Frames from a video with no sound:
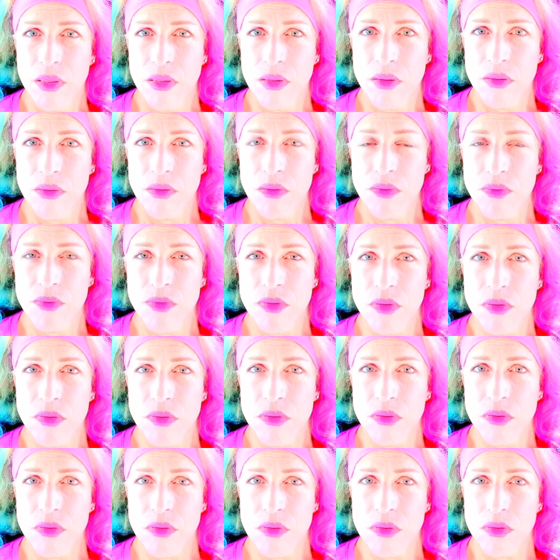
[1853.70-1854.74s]
You've
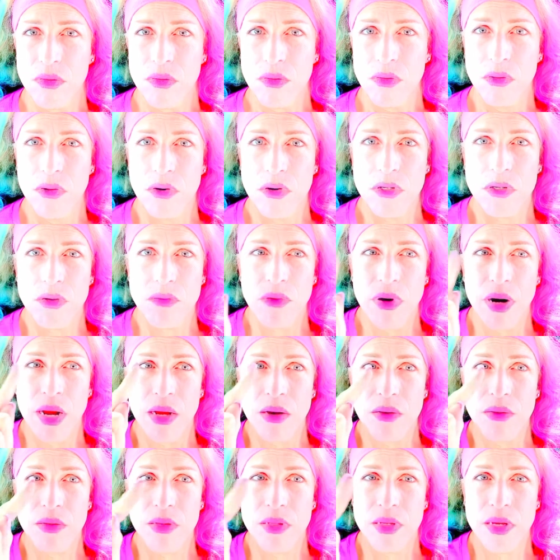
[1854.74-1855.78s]
looked
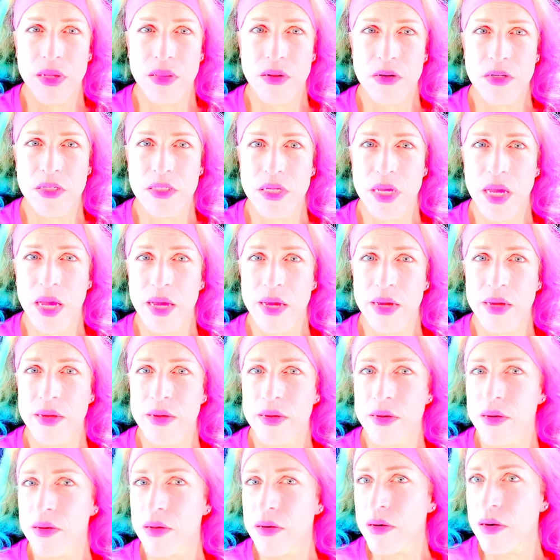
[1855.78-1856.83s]
around the other
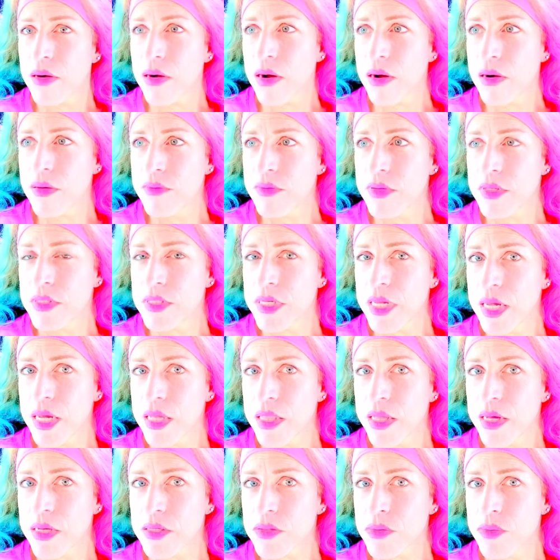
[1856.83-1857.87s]
side of the stained
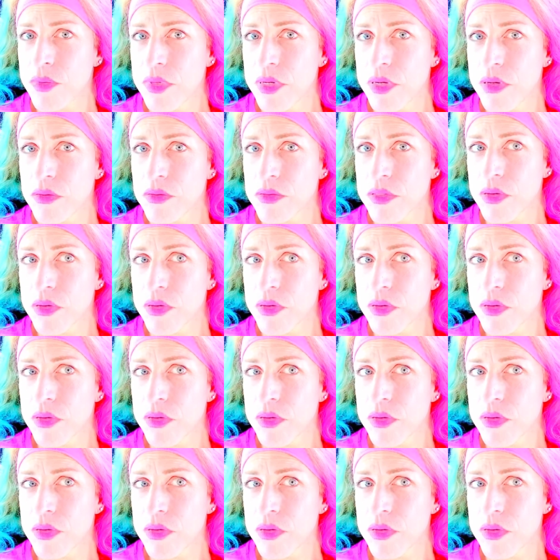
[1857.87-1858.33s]
glass windows and